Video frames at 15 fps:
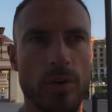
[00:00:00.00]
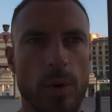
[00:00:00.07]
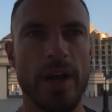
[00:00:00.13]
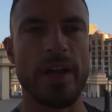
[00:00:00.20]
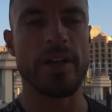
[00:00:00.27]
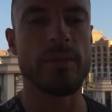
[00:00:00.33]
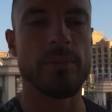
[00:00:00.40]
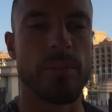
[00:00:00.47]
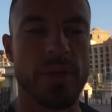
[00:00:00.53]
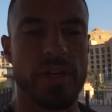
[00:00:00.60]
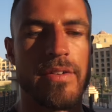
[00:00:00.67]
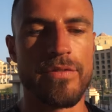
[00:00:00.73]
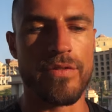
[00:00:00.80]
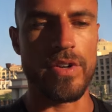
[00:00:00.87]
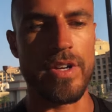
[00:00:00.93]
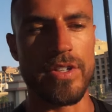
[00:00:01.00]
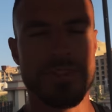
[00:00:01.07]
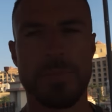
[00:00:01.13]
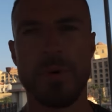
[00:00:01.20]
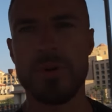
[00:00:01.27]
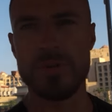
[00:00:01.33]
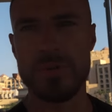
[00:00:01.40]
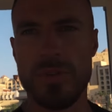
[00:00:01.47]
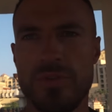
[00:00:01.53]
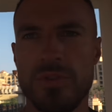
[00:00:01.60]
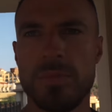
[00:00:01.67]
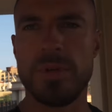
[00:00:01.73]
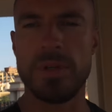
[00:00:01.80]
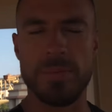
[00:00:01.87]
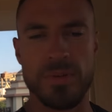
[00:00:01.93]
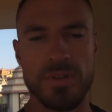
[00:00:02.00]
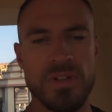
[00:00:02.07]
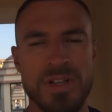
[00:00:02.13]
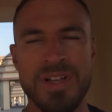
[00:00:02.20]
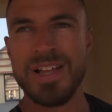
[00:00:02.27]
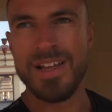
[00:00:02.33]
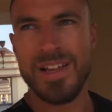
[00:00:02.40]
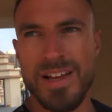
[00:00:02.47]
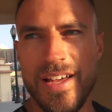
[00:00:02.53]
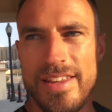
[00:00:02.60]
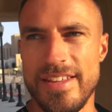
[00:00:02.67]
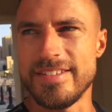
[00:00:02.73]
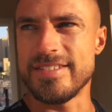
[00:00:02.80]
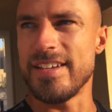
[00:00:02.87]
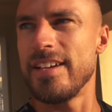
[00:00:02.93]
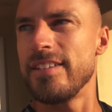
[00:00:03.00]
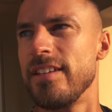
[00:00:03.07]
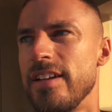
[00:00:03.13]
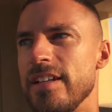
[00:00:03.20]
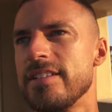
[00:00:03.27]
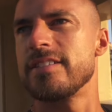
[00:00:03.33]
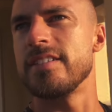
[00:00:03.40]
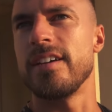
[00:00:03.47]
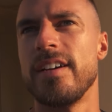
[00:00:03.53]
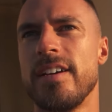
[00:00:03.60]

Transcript: quiet, but I've spoken to a few people and they say that it